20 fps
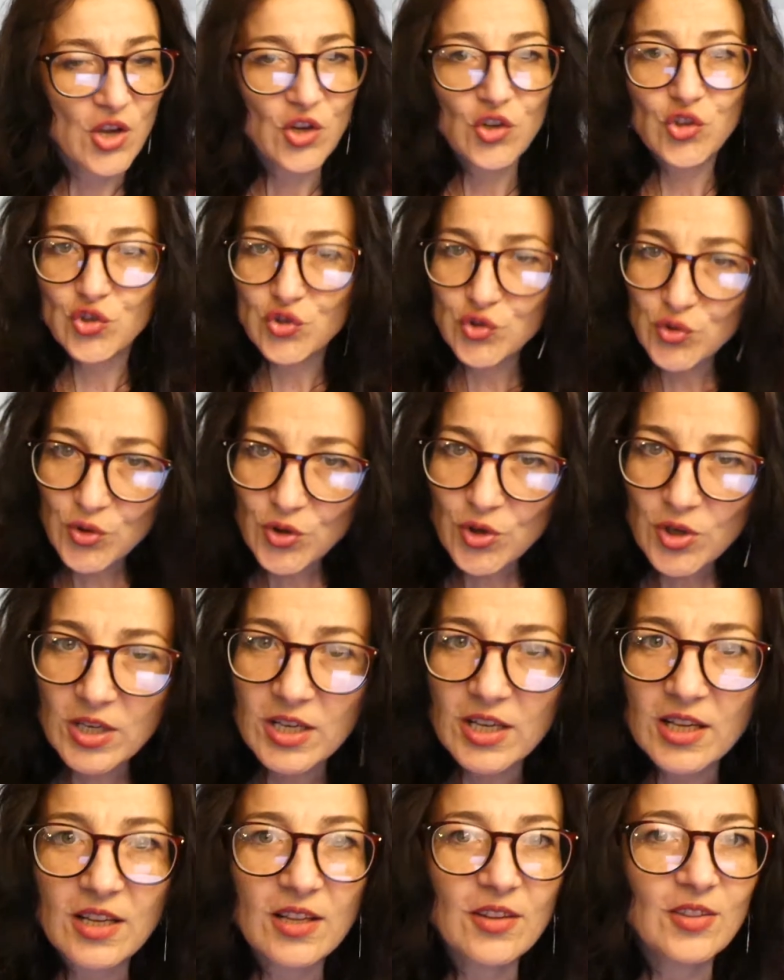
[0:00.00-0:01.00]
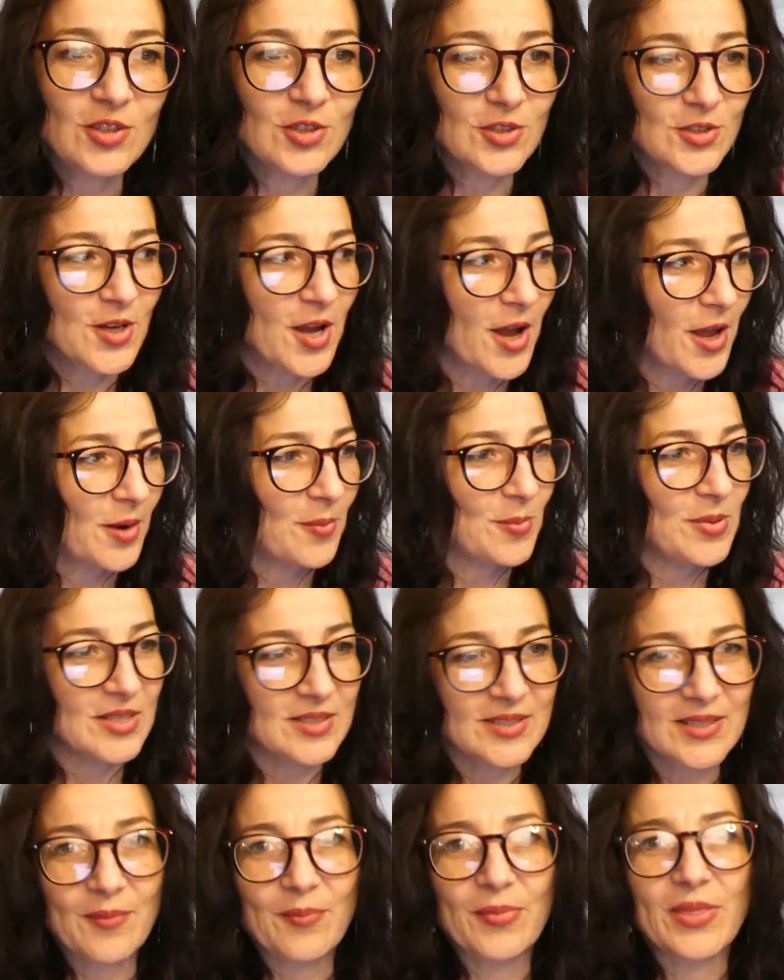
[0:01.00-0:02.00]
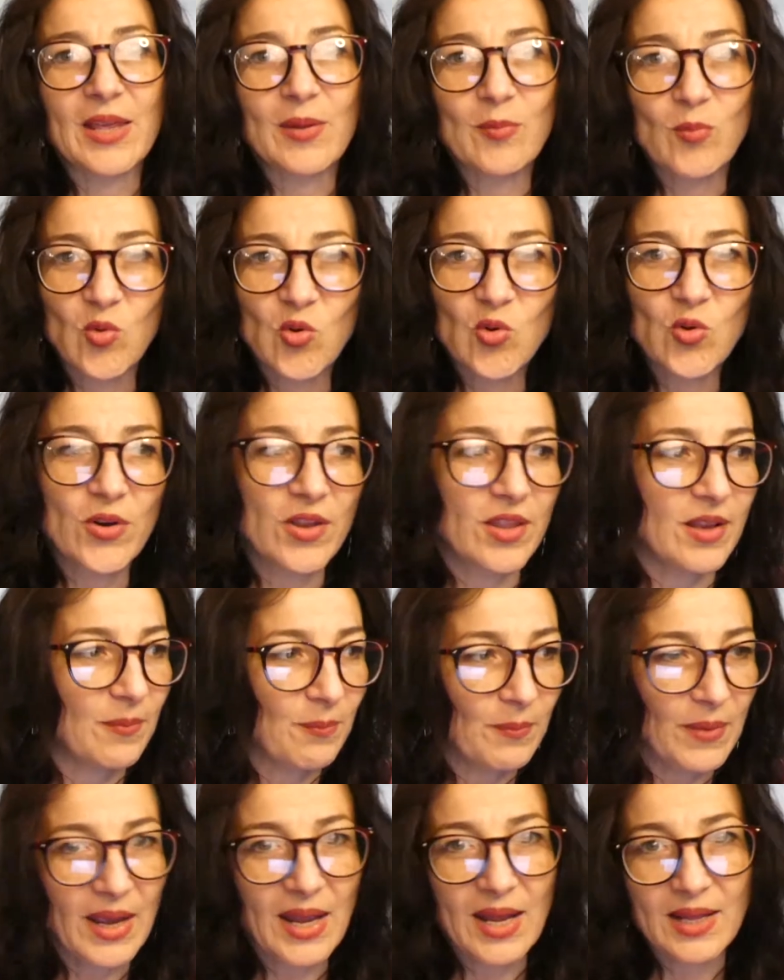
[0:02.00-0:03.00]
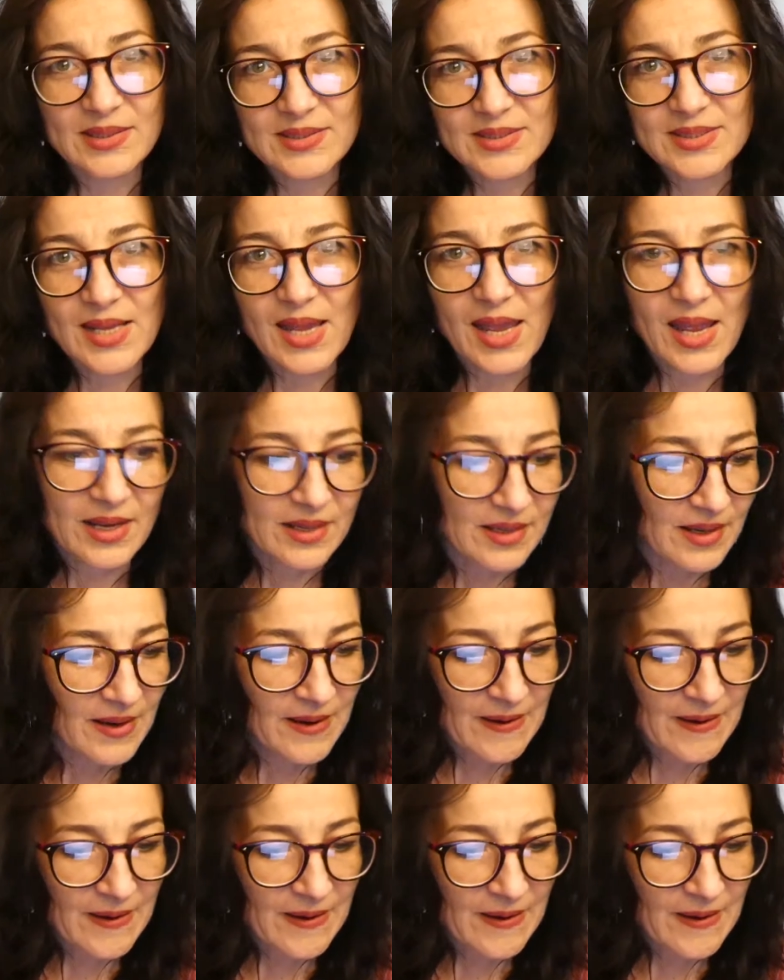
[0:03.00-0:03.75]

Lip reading: Surely there's got to be something more than mad, sad,